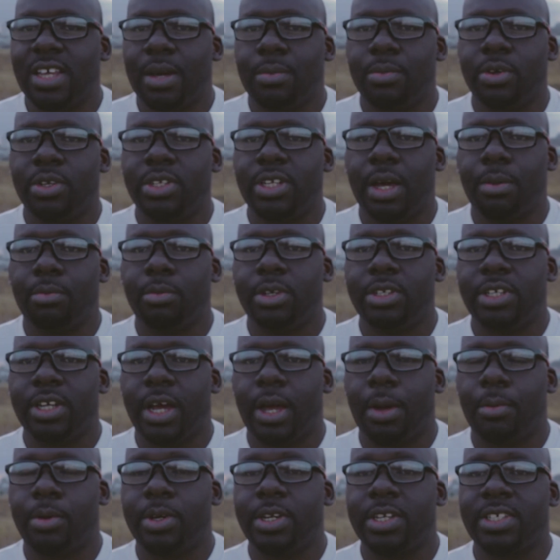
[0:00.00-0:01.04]
I'm not
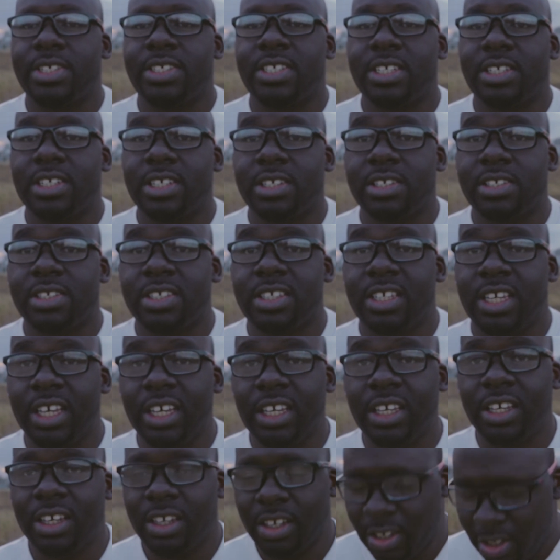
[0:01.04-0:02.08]
a settings
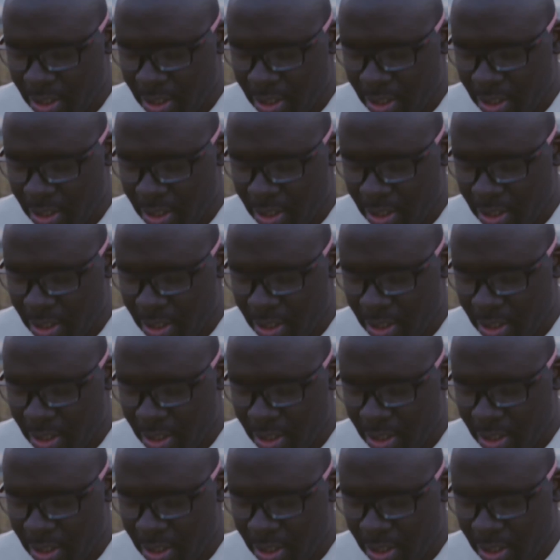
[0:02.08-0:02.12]
geek.